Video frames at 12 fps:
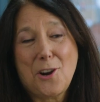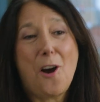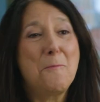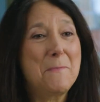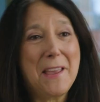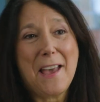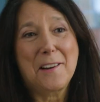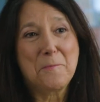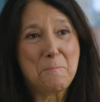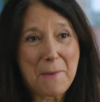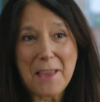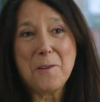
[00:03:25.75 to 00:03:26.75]
taught me how to
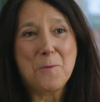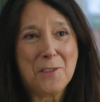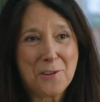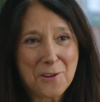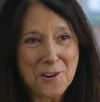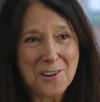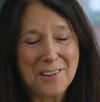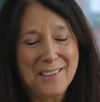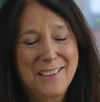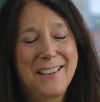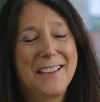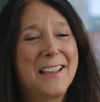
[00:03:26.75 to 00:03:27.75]
bake with her
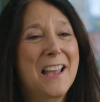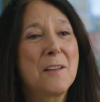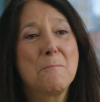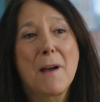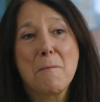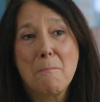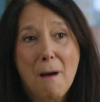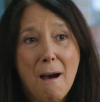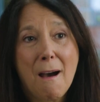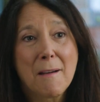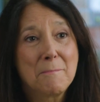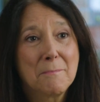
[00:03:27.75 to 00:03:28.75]
and my
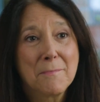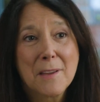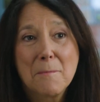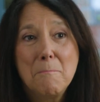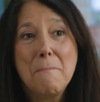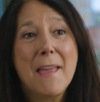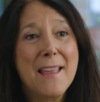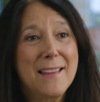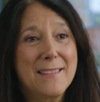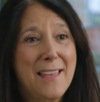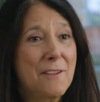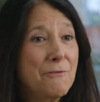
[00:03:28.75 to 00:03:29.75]
mom
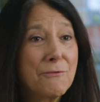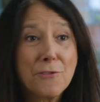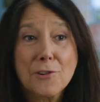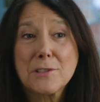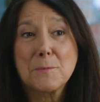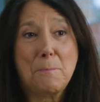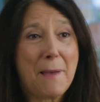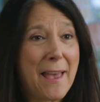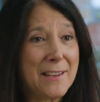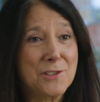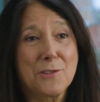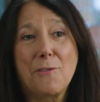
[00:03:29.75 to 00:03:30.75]
made that first
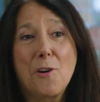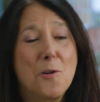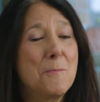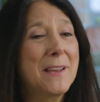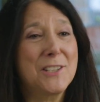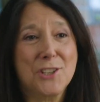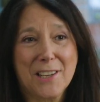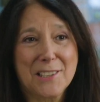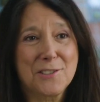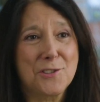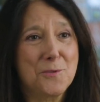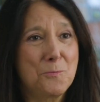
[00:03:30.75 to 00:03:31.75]
batch of homemade
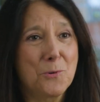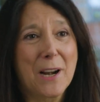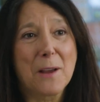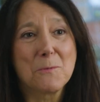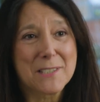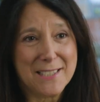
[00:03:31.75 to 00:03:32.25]
chicken soup when I was